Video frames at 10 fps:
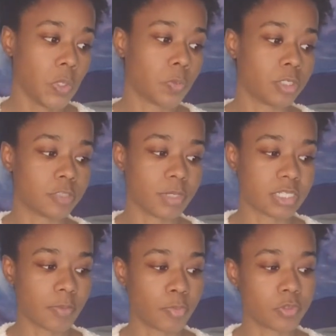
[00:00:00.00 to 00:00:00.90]
which means
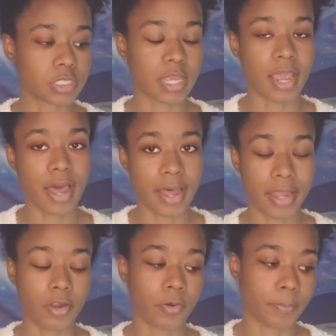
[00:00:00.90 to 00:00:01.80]
it boosts a
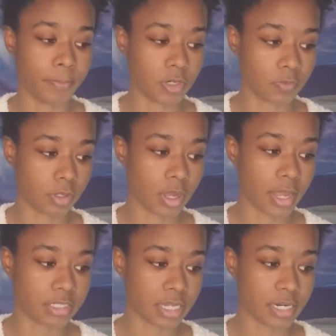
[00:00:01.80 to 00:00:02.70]
higher mineral
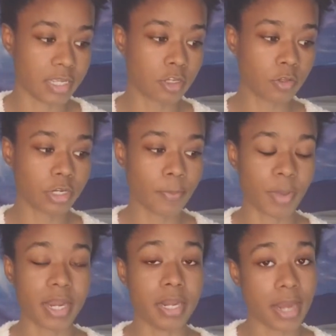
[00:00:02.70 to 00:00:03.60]
content, including
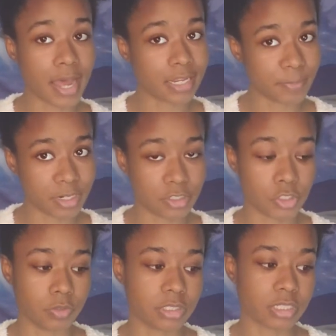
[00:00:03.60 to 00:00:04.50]
but not limited
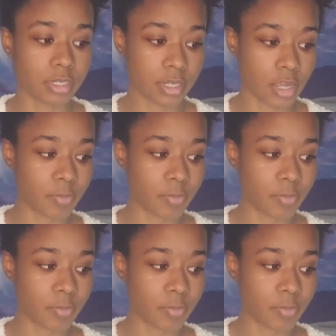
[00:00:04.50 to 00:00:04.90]
to silica,